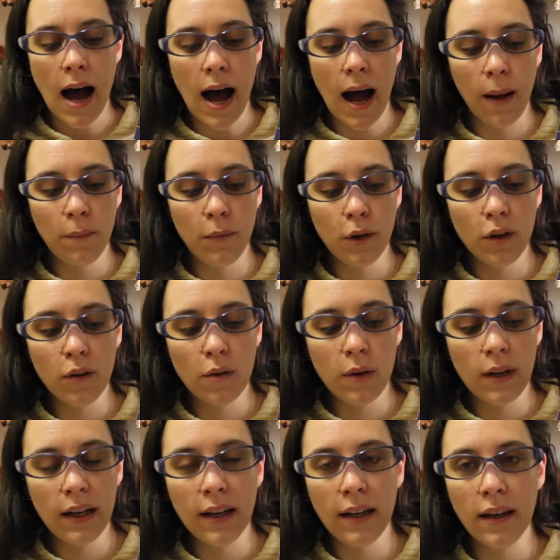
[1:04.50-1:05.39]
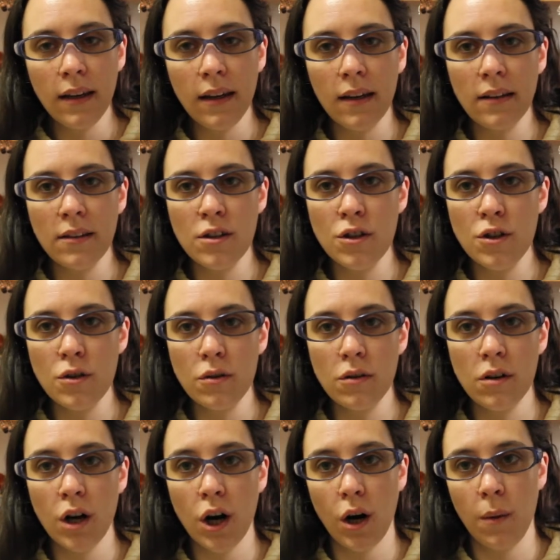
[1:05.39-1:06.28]
I'm not really
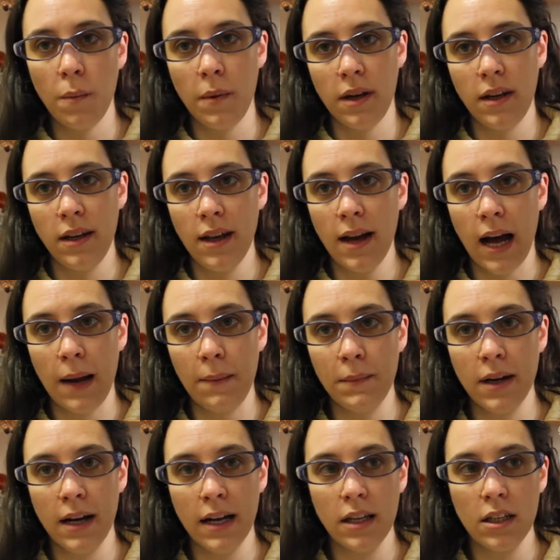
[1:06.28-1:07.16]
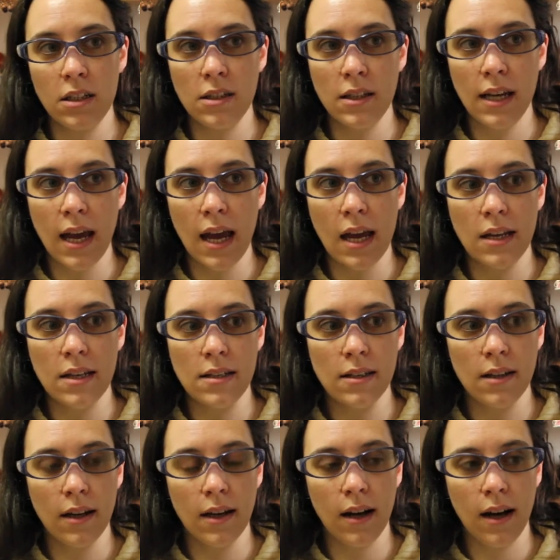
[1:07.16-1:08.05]
sure how many I'm going to
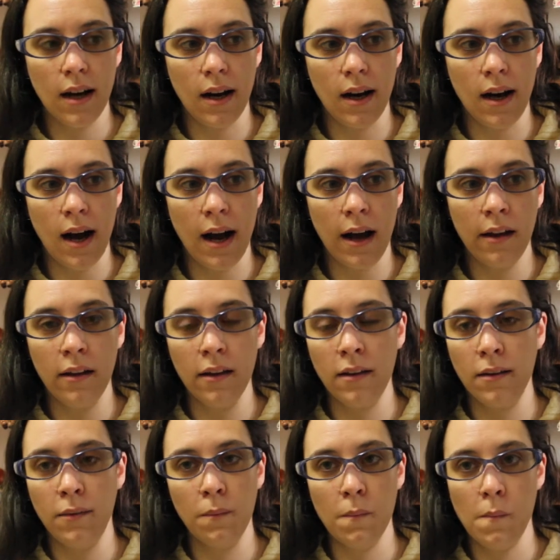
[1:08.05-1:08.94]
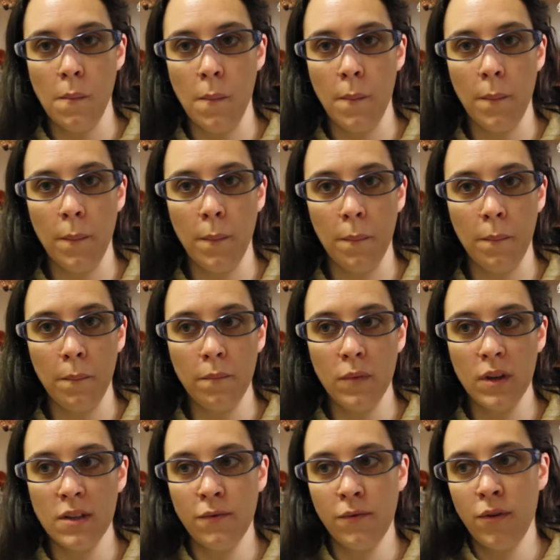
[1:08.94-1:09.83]
get. I
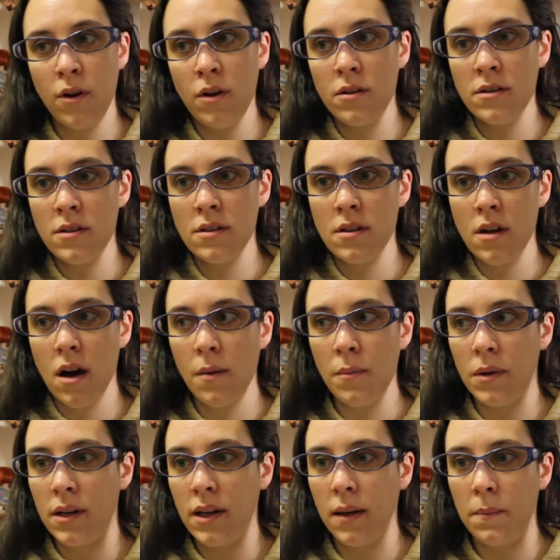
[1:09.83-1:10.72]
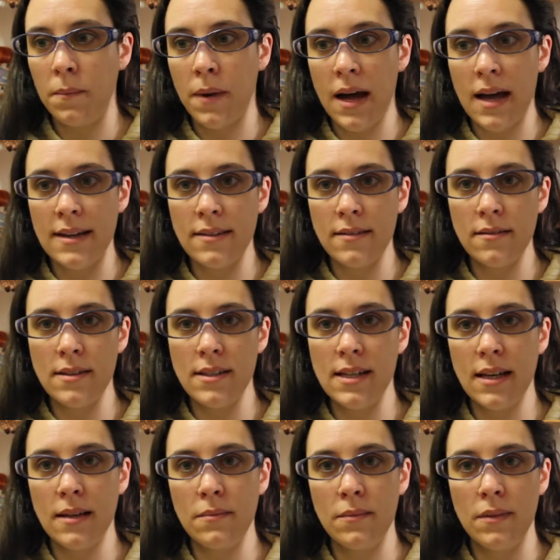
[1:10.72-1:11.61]
found some and I passed on
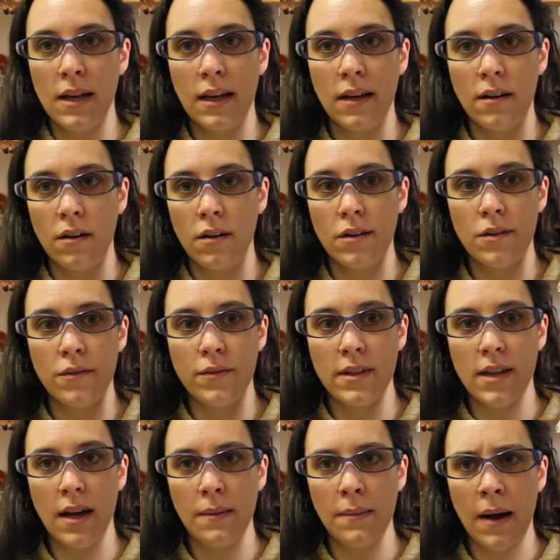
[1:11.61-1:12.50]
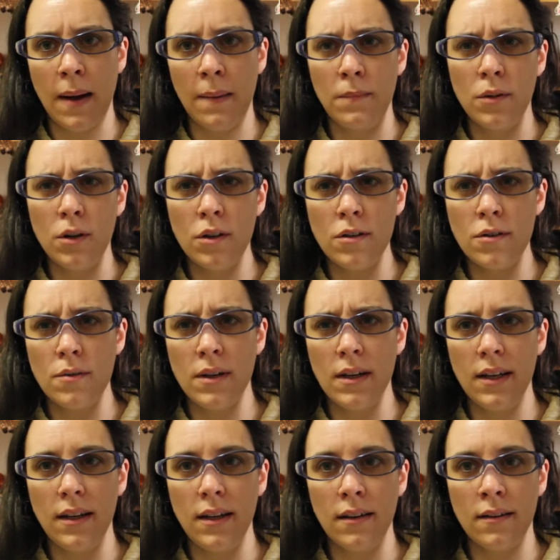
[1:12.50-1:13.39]
them like a lot of time. I'm not
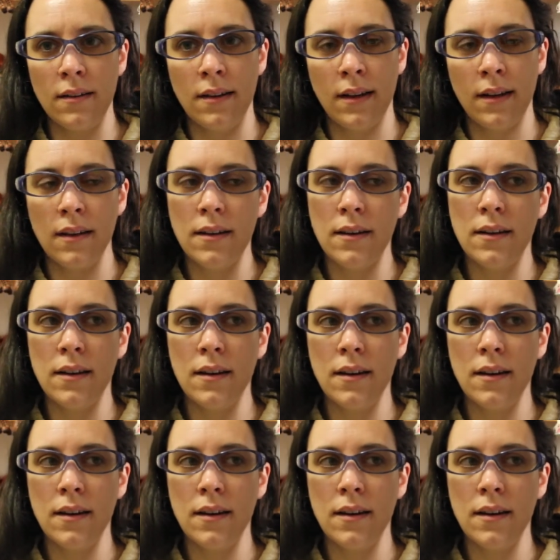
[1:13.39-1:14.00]
really like